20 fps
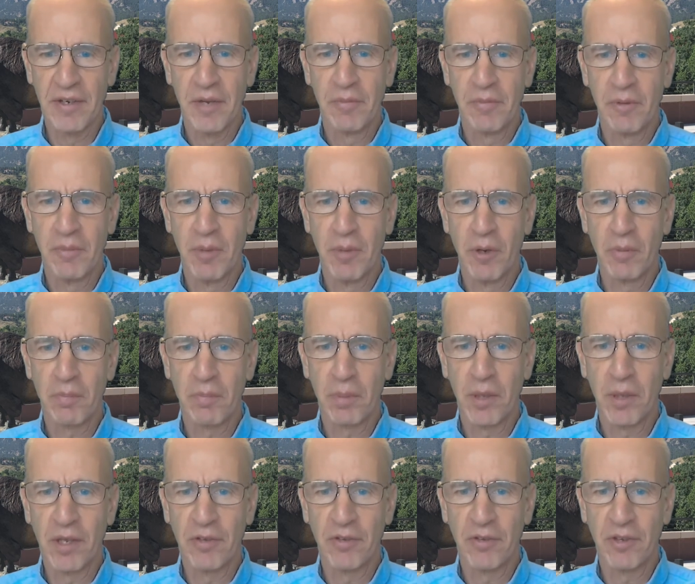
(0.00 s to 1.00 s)
remote
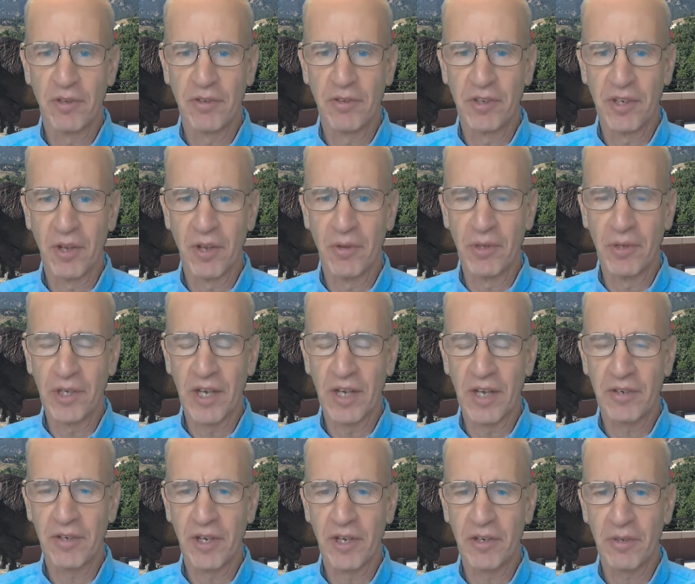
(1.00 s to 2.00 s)
places and only
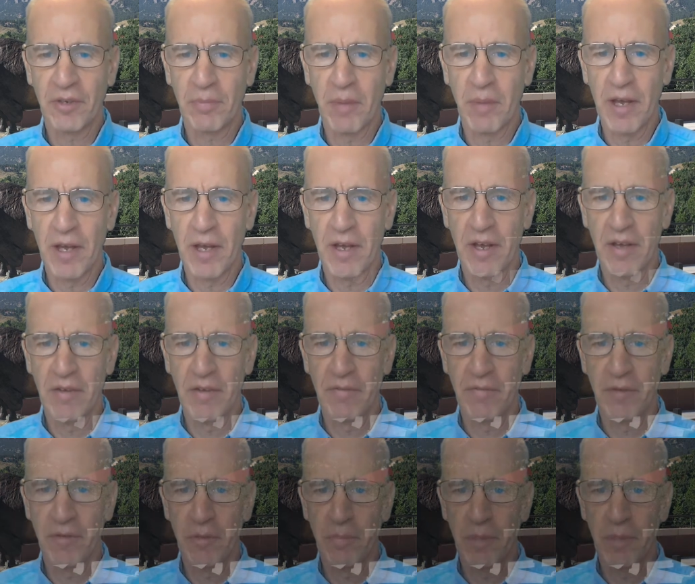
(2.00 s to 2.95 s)
got touched by a few